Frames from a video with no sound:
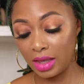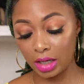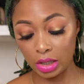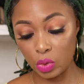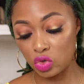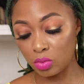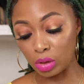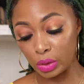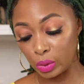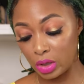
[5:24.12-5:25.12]
and then close your
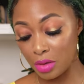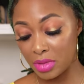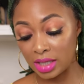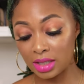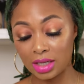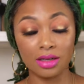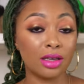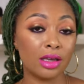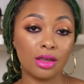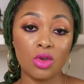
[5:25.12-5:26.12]
balloon up and then
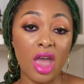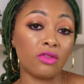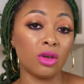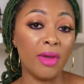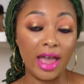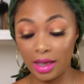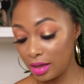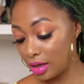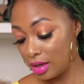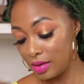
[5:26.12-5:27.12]
you have your
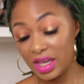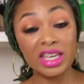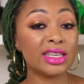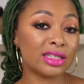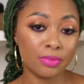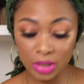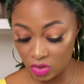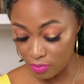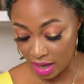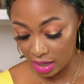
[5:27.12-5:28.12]
bag. Easy
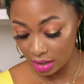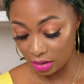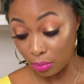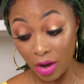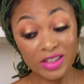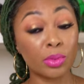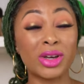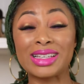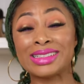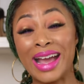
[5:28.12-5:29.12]
beach bag. The price
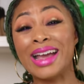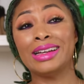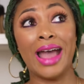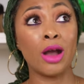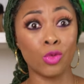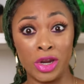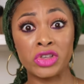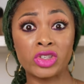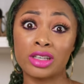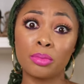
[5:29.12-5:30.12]
point is not
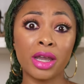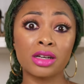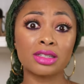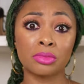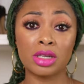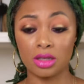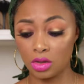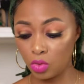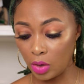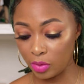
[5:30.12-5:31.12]
outrageous compared to some of these
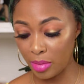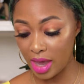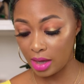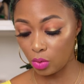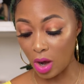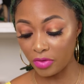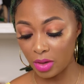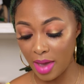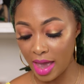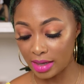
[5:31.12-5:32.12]
other raffia, ba
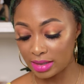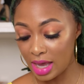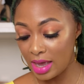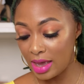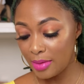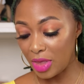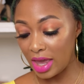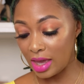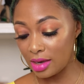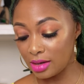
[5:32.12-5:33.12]
raffia bags.
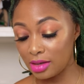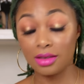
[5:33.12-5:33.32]
And